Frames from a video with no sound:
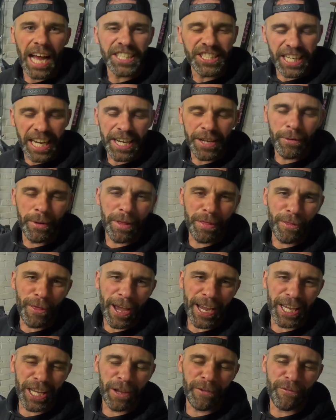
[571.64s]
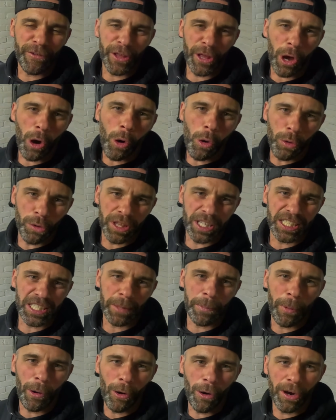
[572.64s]
genuine thank you for all the
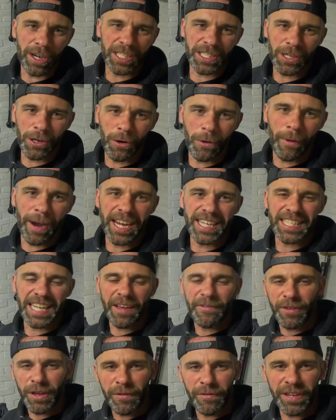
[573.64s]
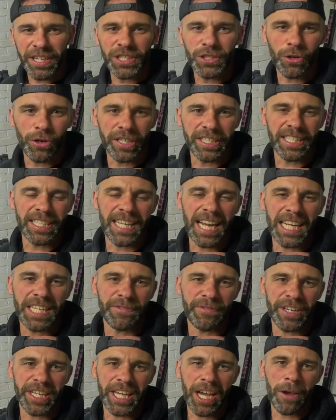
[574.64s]
support as always. If you've enjoyed today's
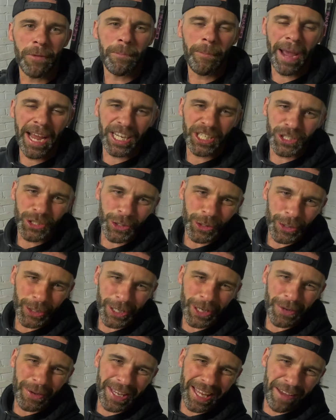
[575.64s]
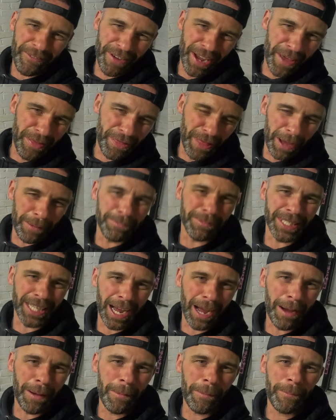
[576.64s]
video, make sure you give it a thumbs
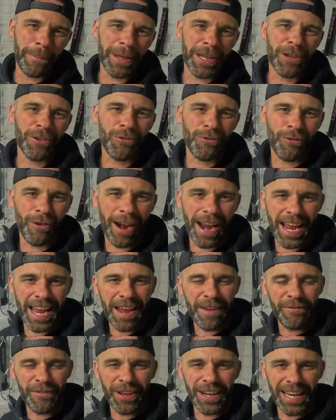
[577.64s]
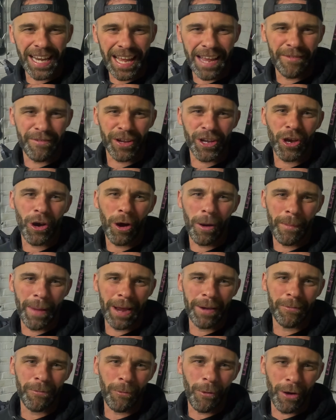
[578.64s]
up. It'd be great if you leave a
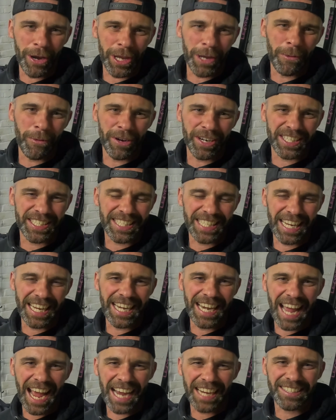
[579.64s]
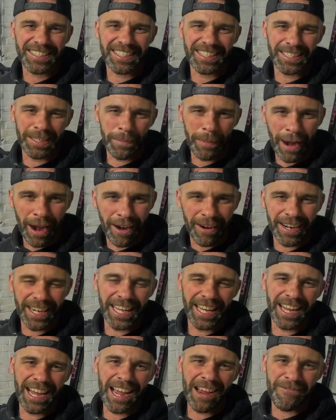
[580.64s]
comment what you want to see next, because
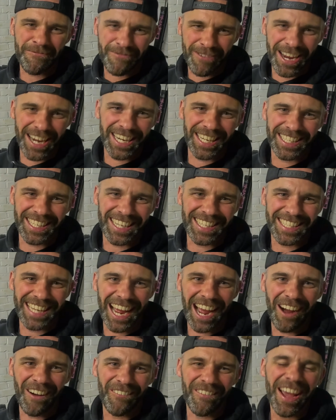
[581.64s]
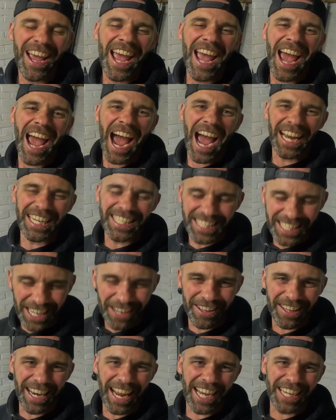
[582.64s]
apparently it really does help.
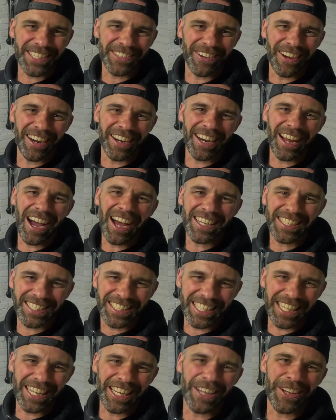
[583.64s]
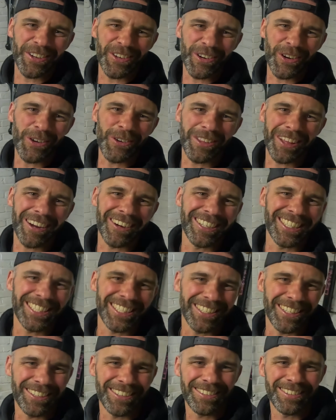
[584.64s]
Until the next one, I'll see you all very
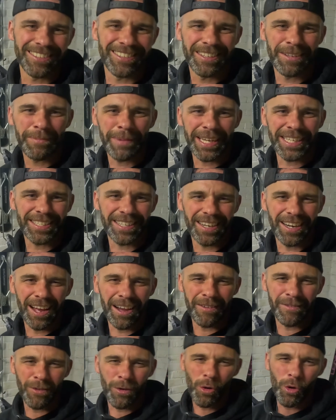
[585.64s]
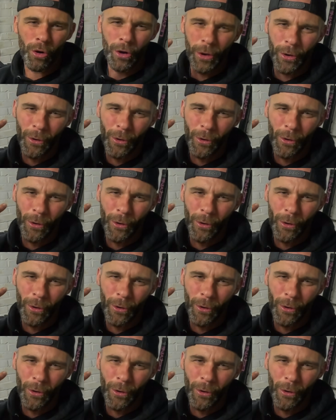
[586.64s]
soon. Peace and love. Oi,